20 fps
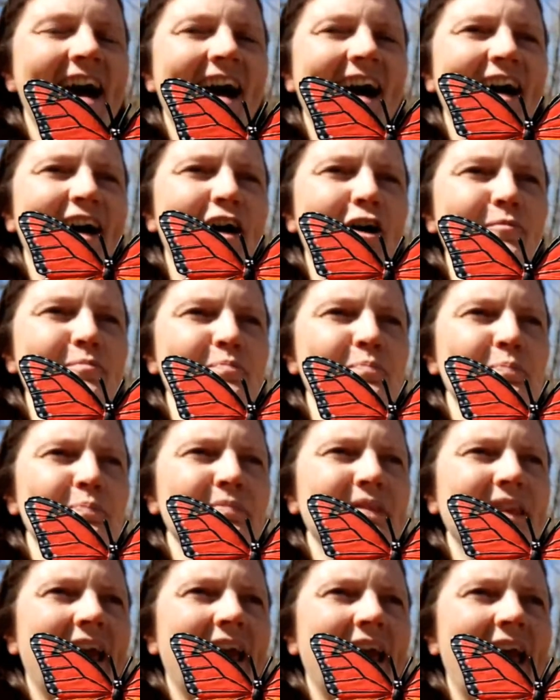Um,
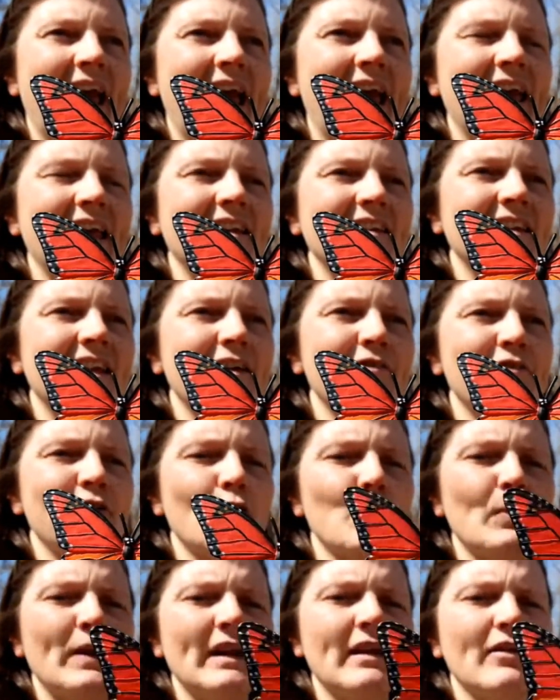and if
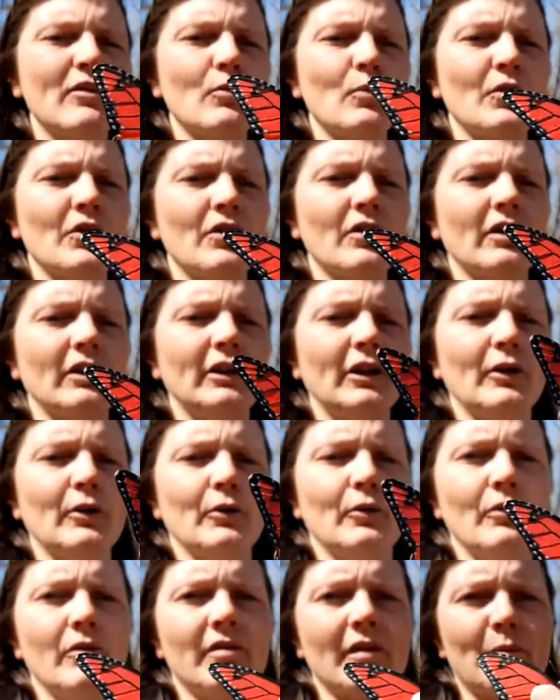their wings were closed,